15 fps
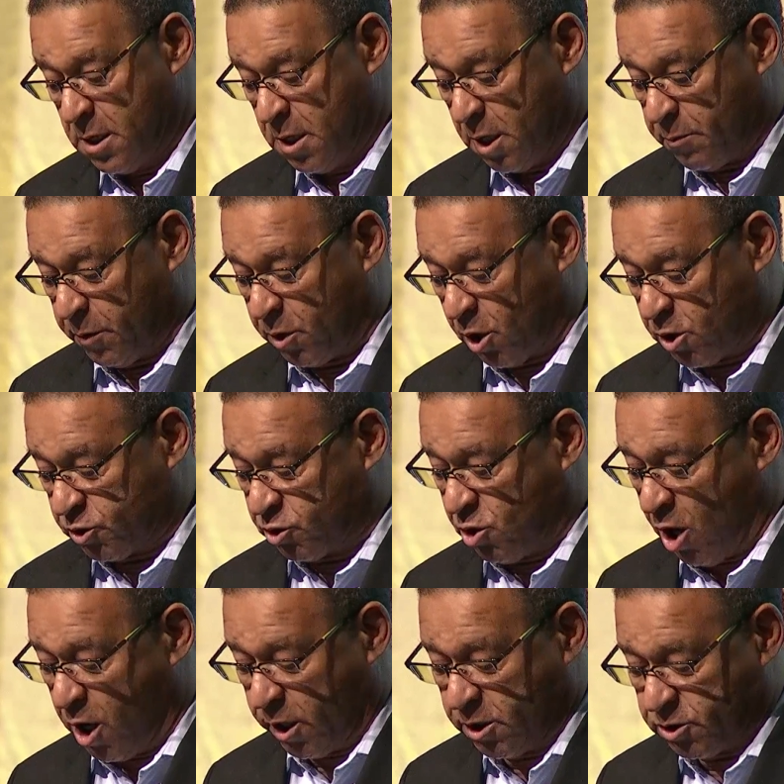And because
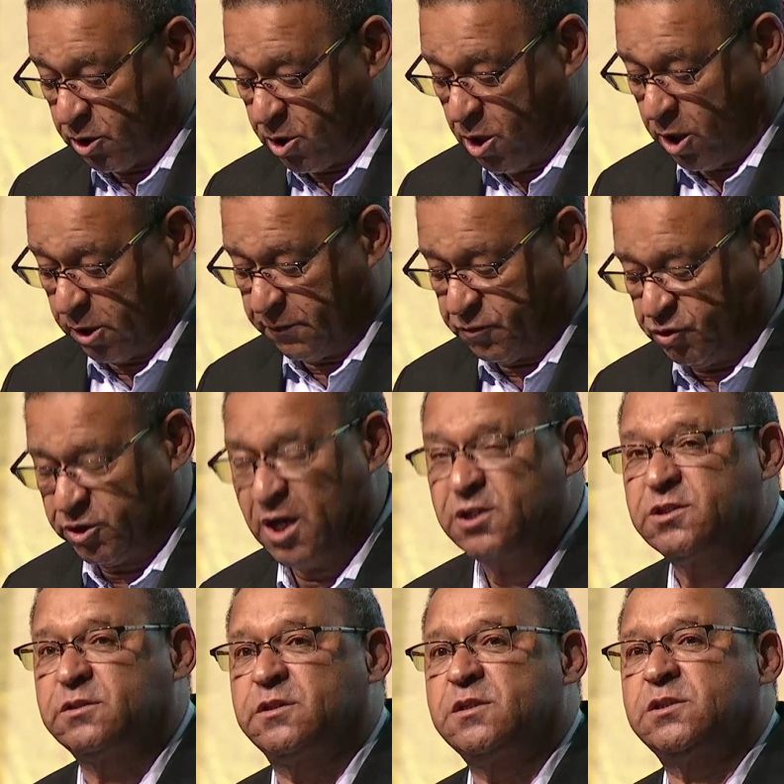God is a God of
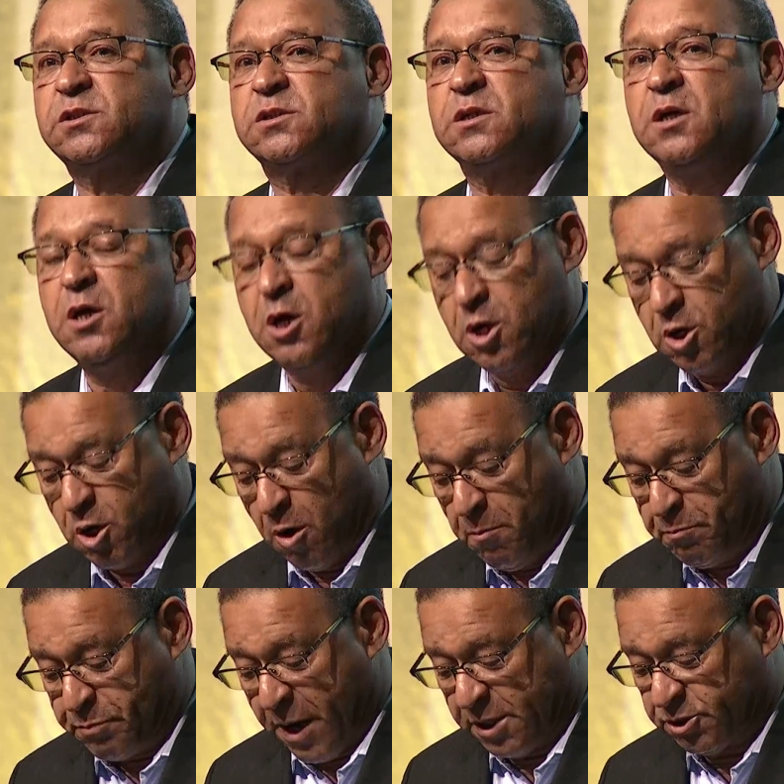justice,
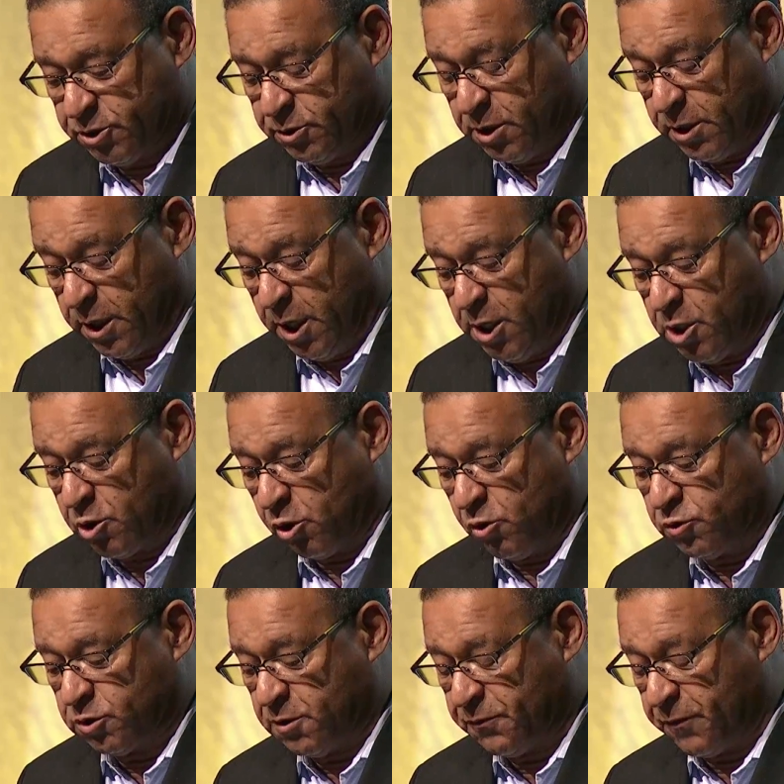compassionate,
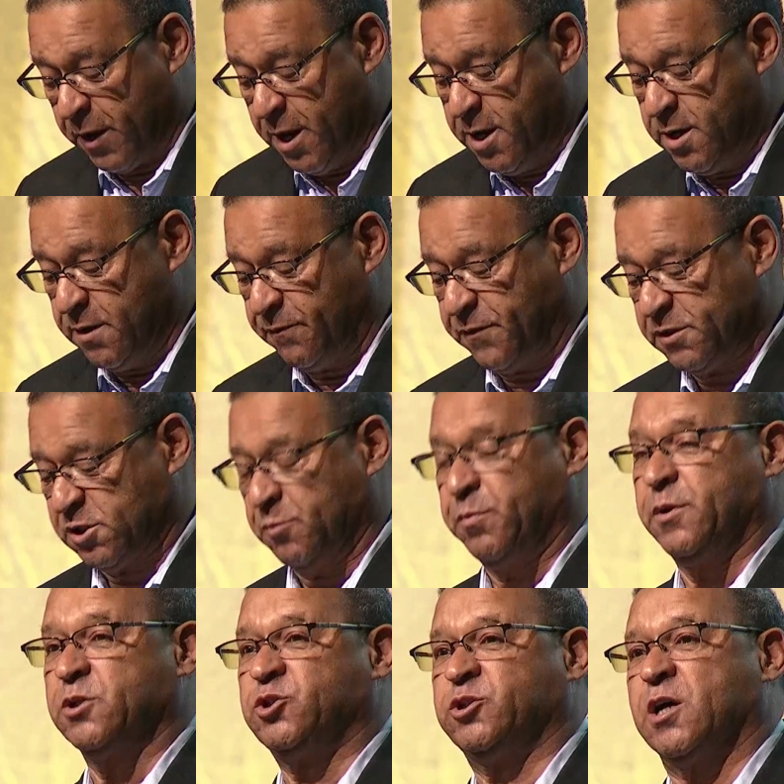inclusive,
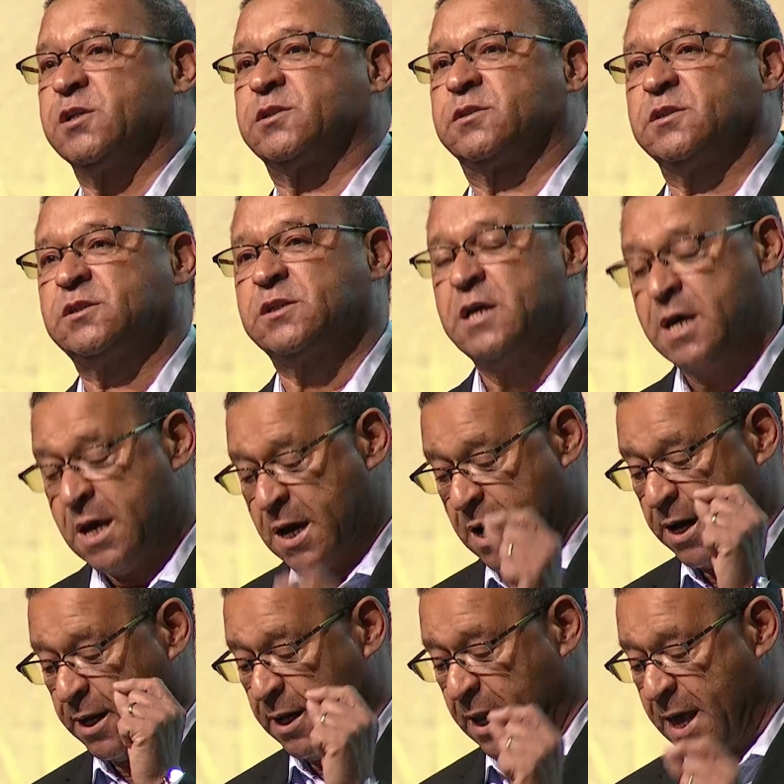indivisible justice,
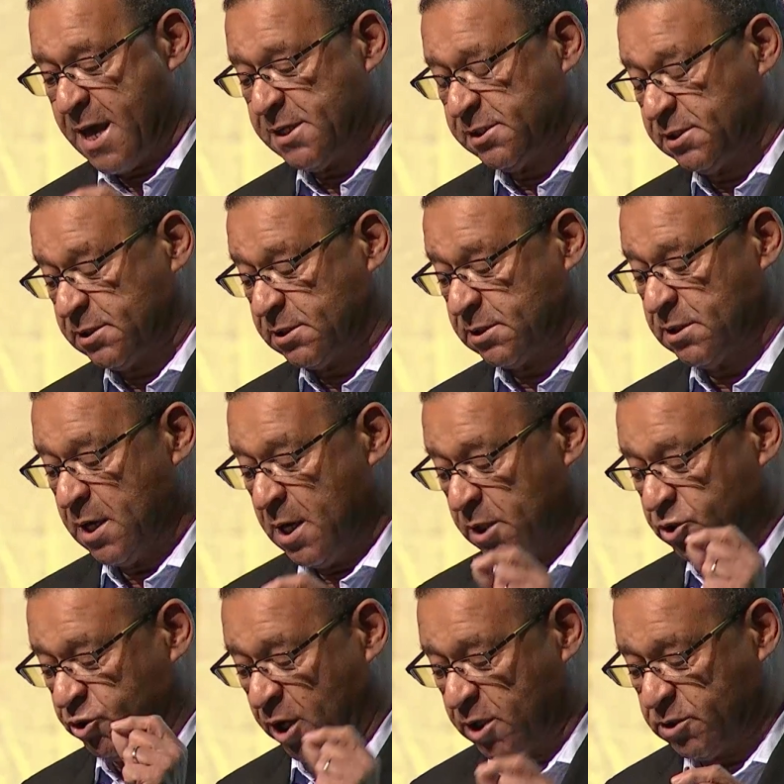unless
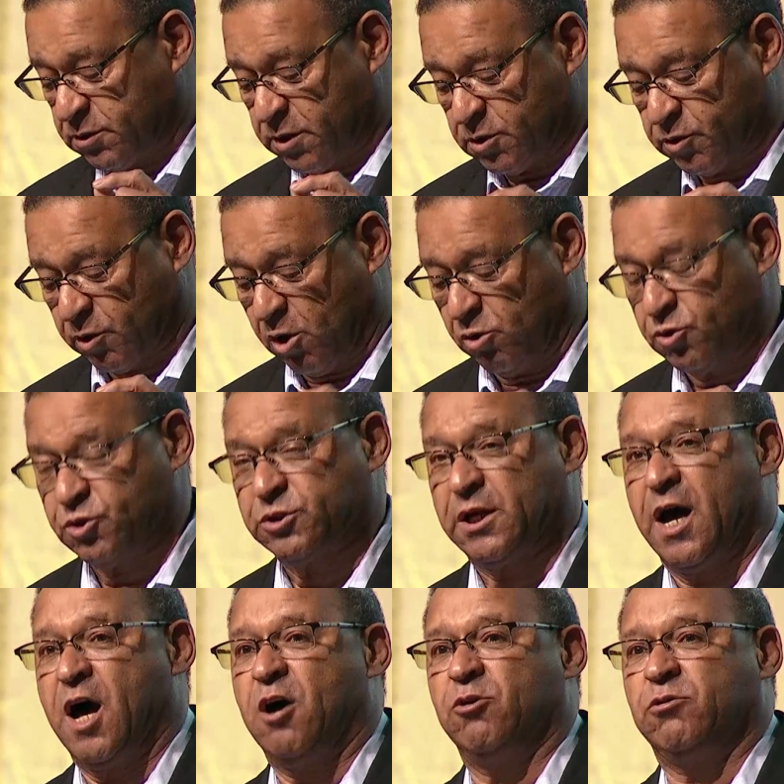justice rolls
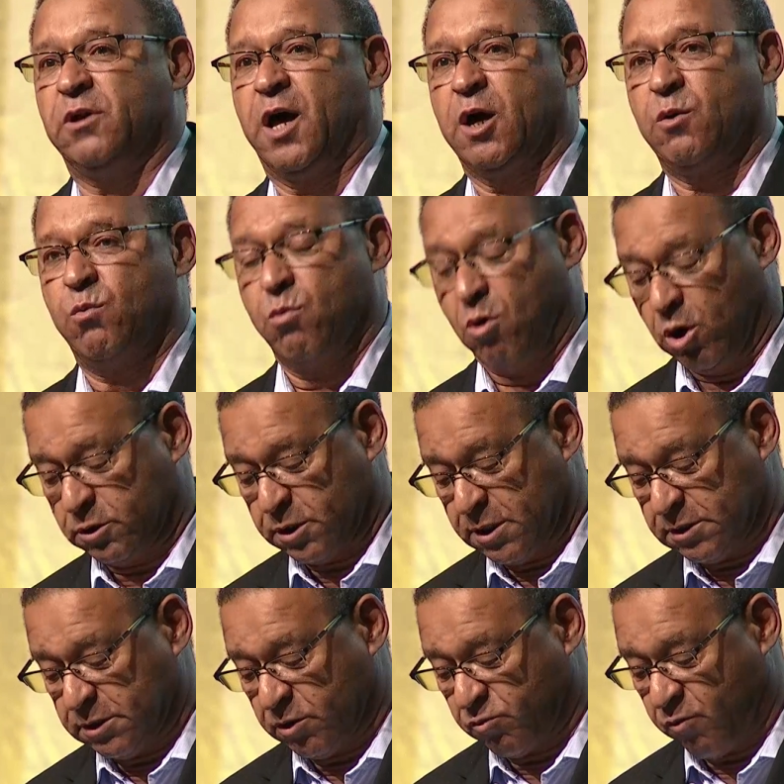down like
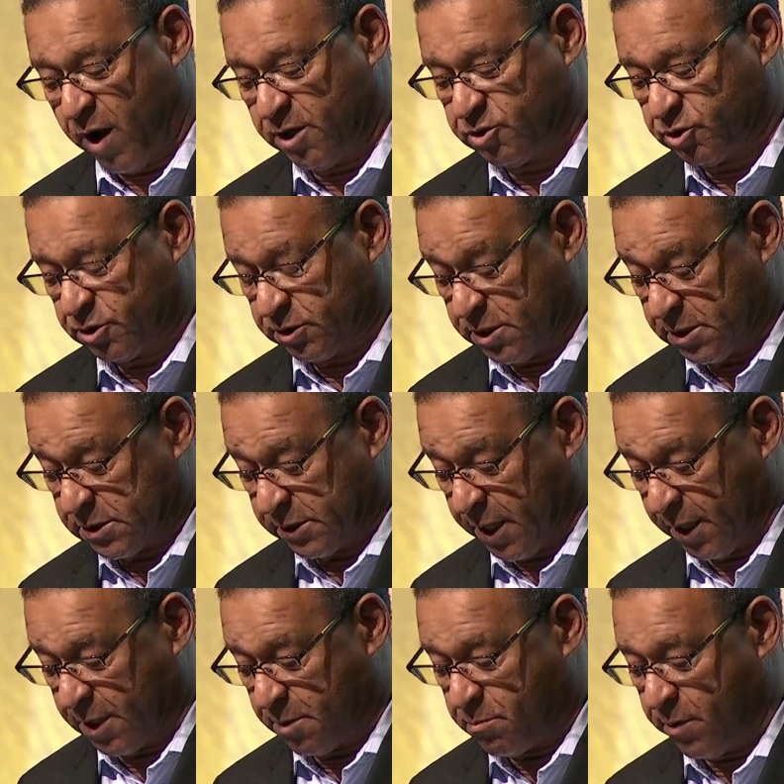waters and righteousness
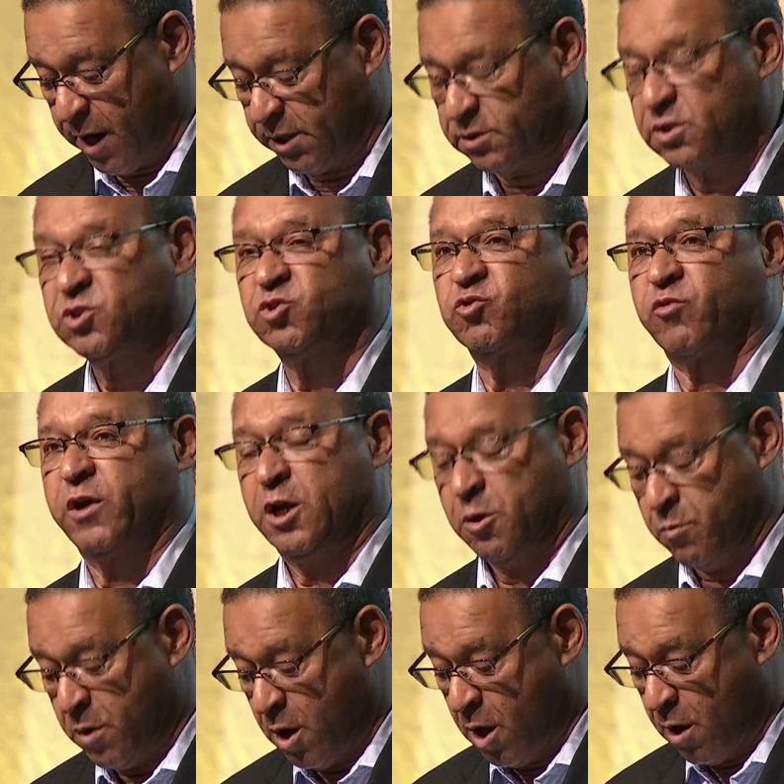like a mighty
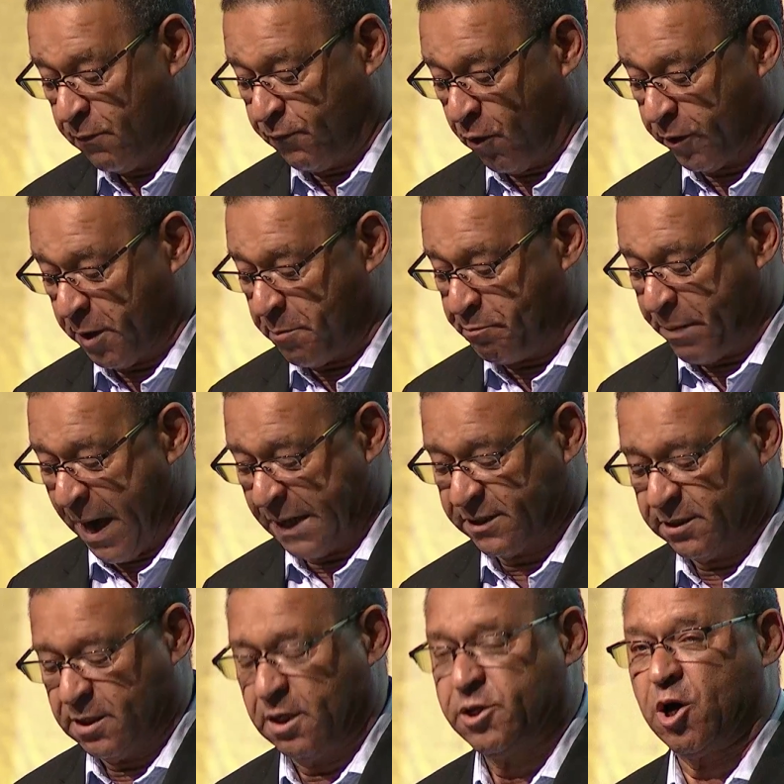stream for the
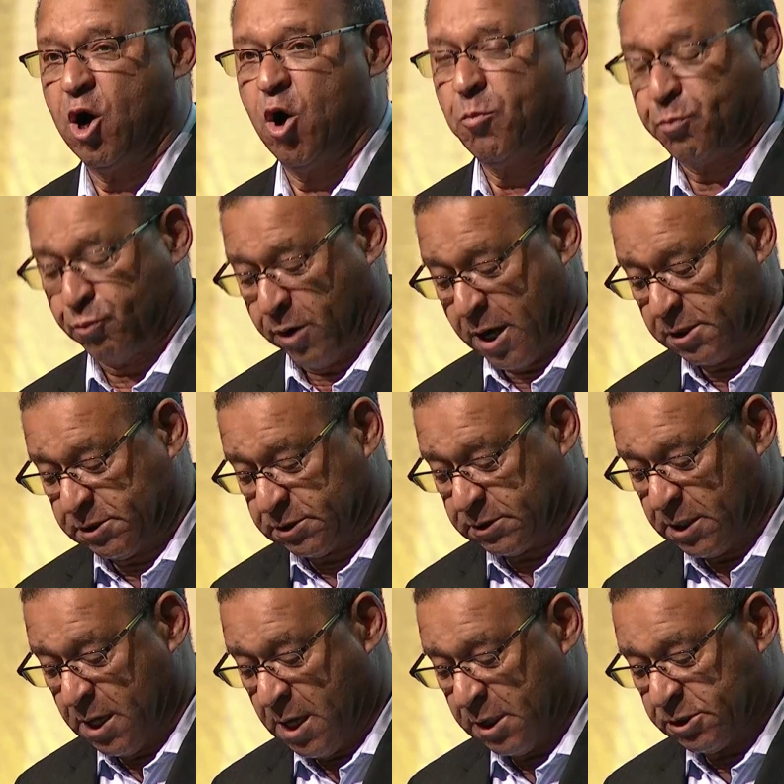battered, oppressed,
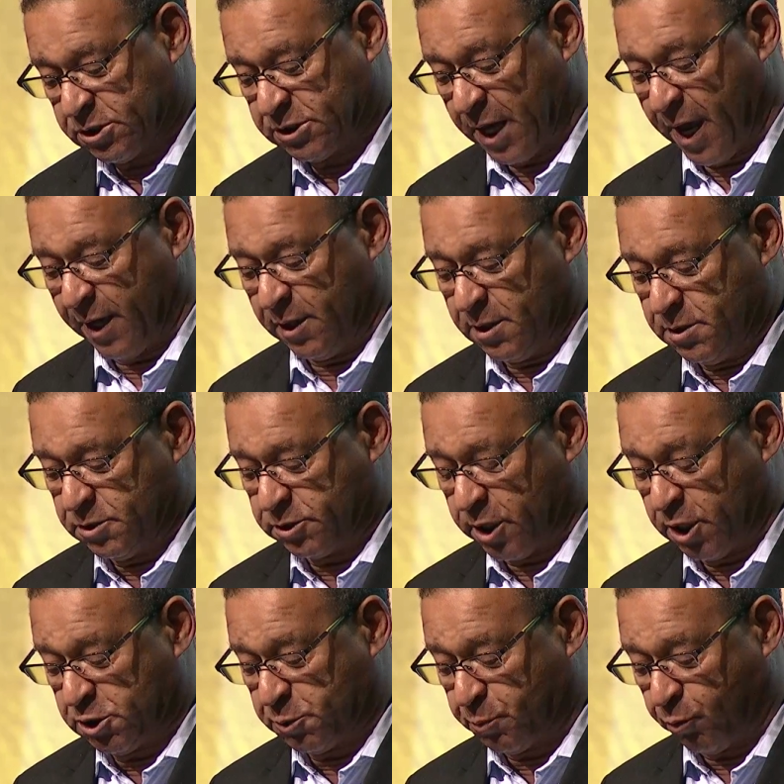silenced,
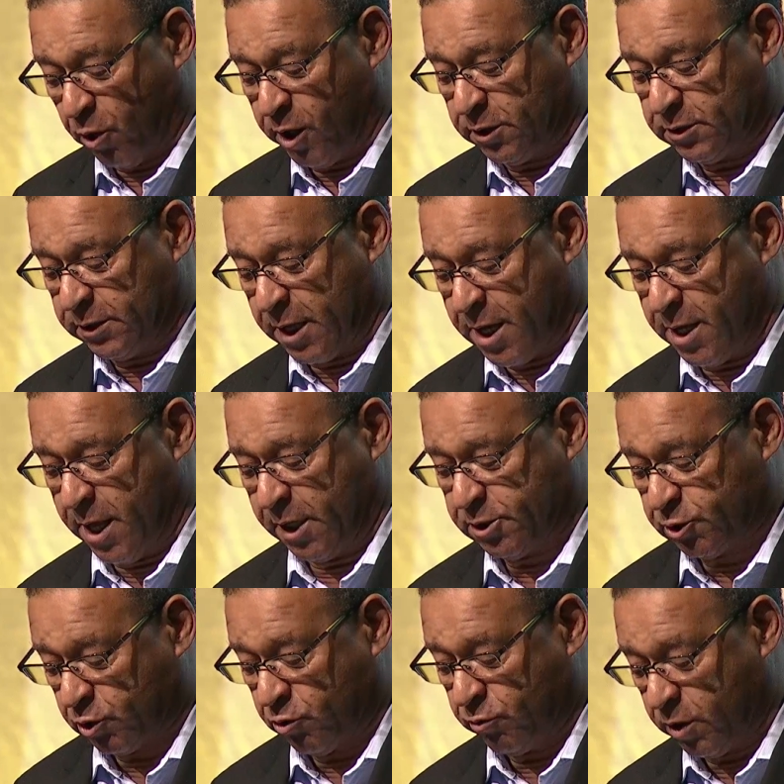exploited, and
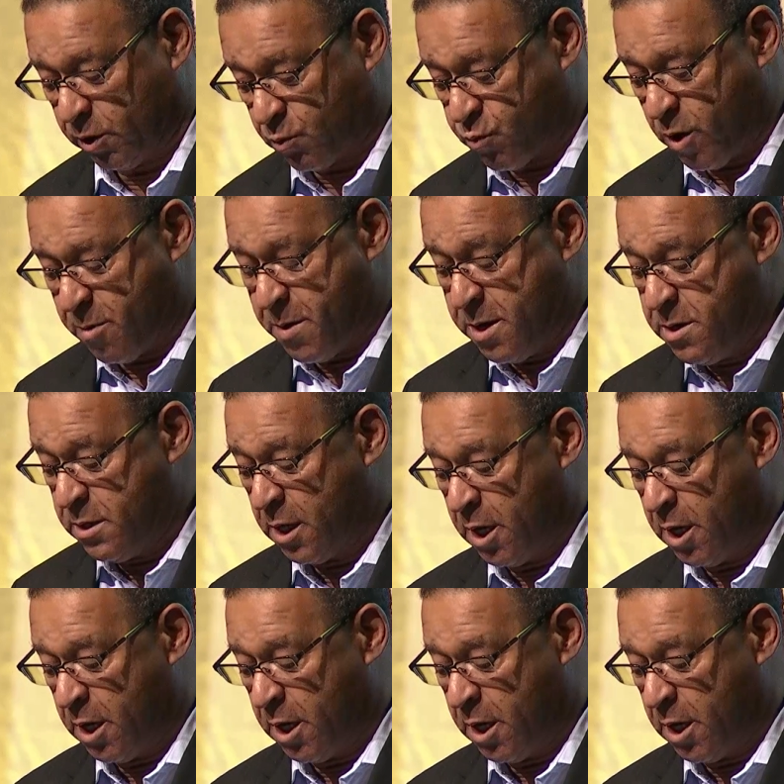excluded women,